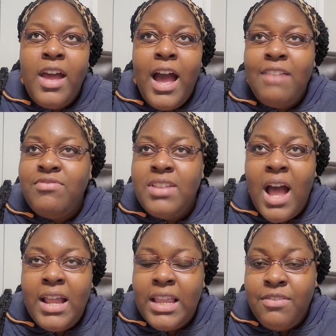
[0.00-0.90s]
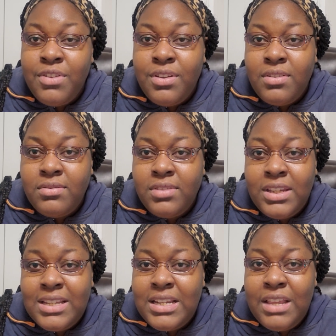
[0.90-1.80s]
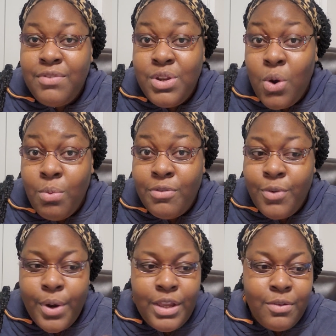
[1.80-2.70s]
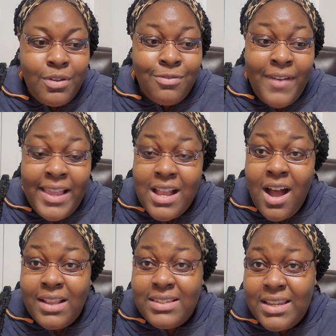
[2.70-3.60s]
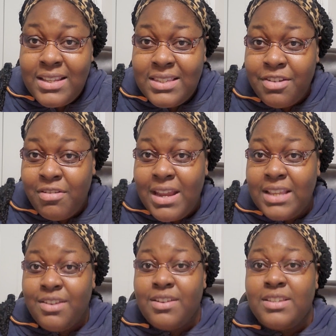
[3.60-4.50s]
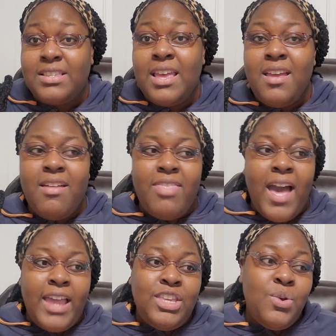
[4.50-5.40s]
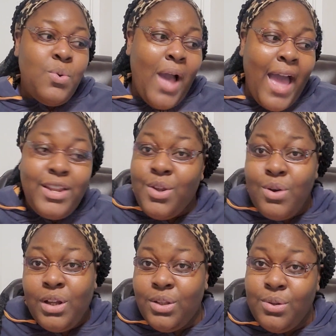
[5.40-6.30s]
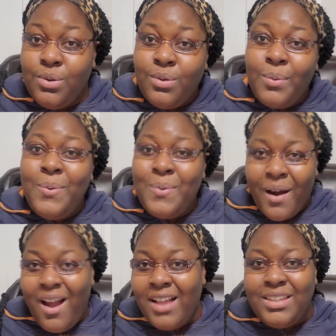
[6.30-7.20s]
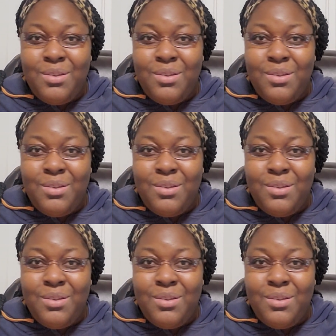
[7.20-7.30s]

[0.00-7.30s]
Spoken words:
didn't even know before. You find content creators that you had no clue were on